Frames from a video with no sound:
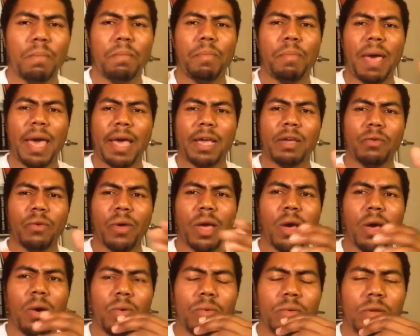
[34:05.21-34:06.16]

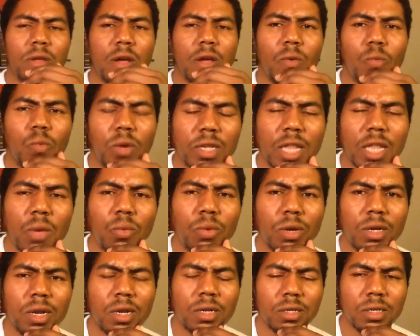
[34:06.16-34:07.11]
background of what they
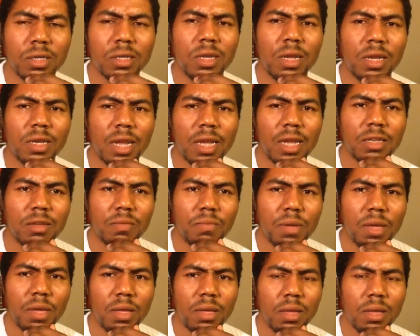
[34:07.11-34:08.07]
would understand that to
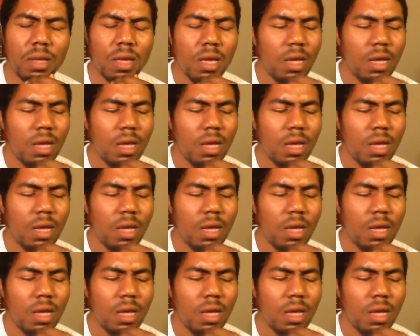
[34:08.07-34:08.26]
be.